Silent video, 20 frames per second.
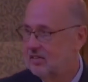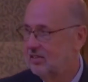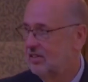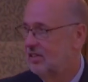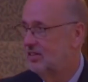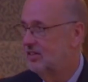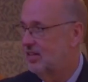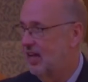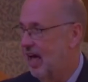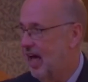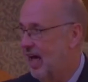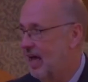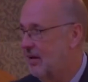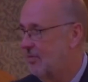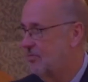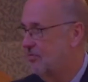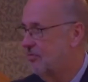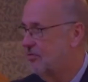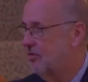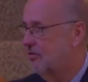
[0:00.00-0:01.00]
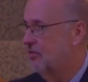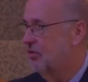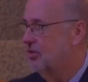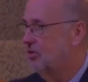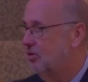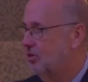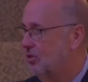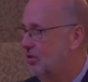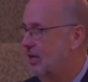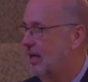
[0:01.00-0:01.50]
time for
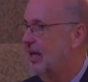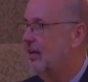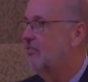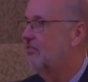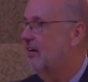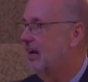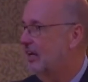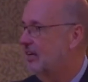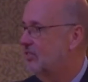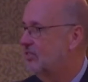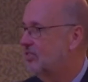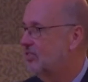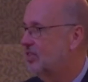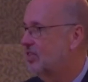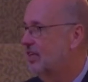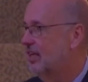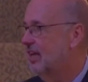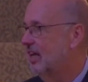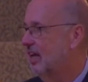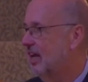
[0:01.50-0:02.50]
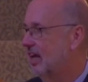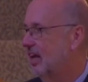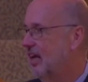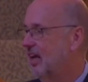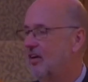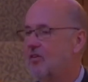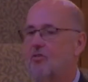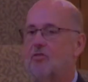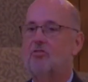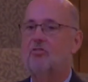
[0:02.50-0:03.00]
renewal and rest
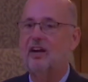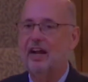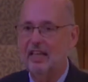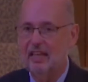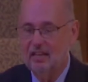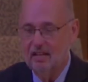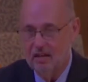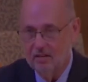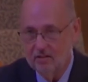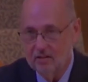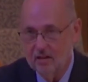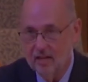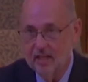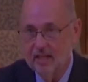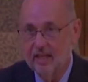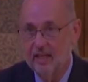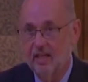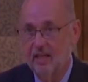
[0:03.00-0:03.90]
regularly.